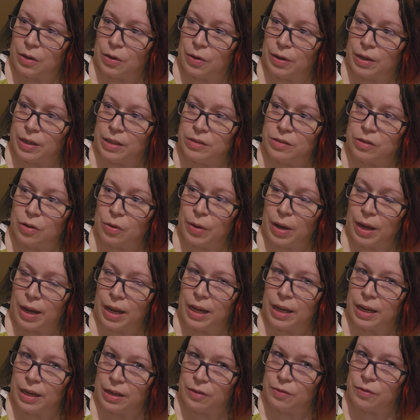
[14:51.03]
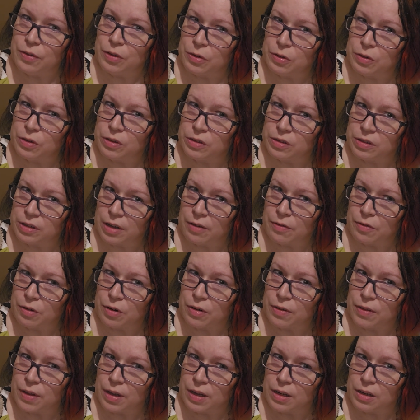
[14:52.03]
it's okay if you discover
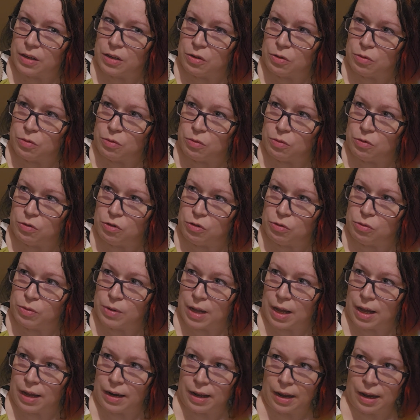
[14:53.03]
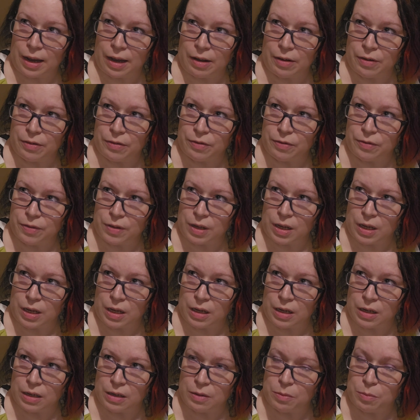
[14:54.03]
that you do not have
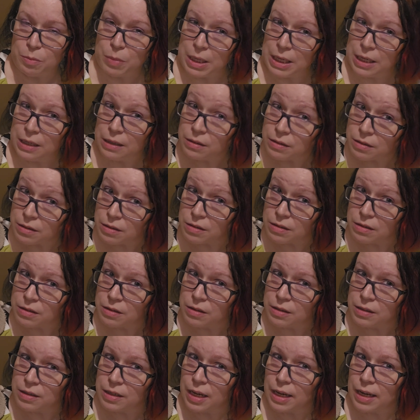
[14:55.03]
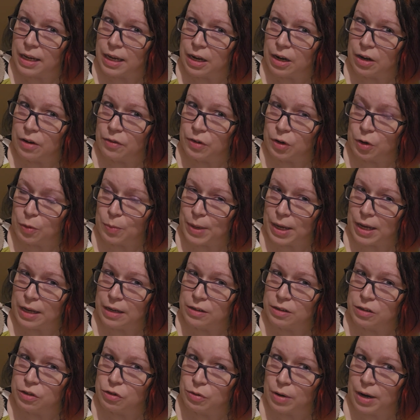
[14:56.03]
the means to take care of your pet,
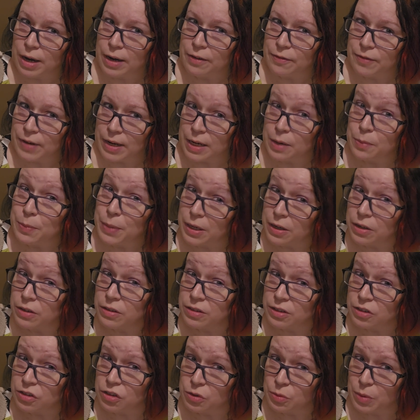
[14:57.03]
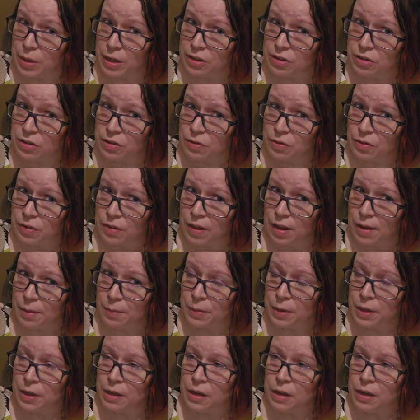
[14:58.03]
to try to find a better situation for them.